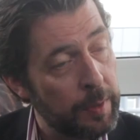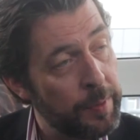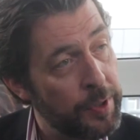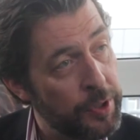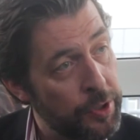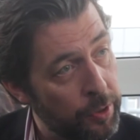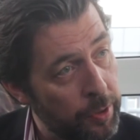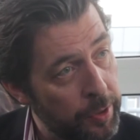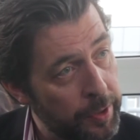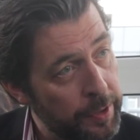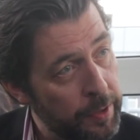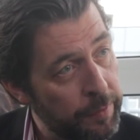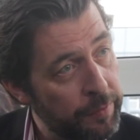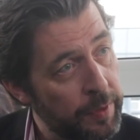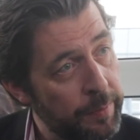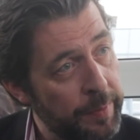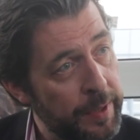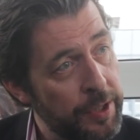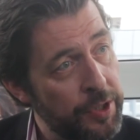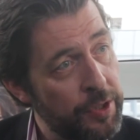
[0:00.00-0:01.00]
majority of
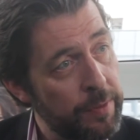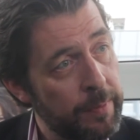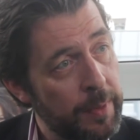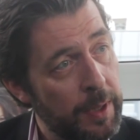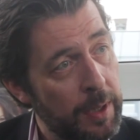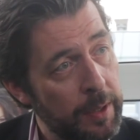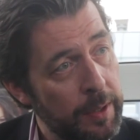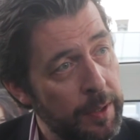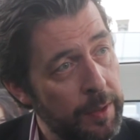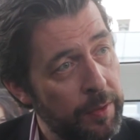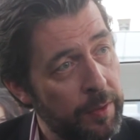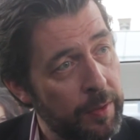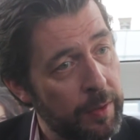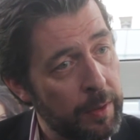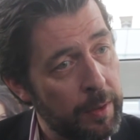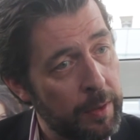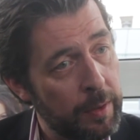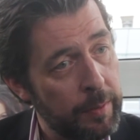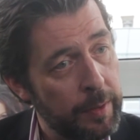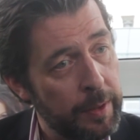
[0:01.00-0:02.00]
the Belgian markets,
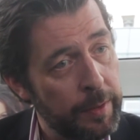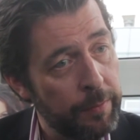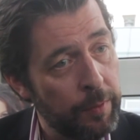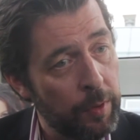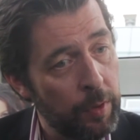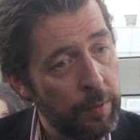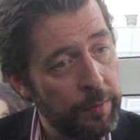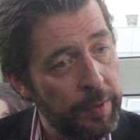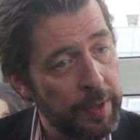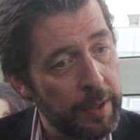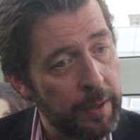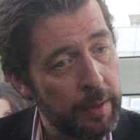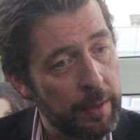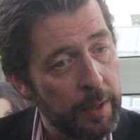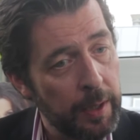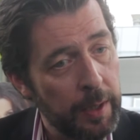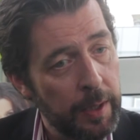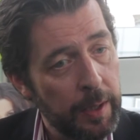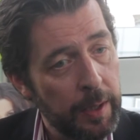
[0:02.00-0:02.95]
involving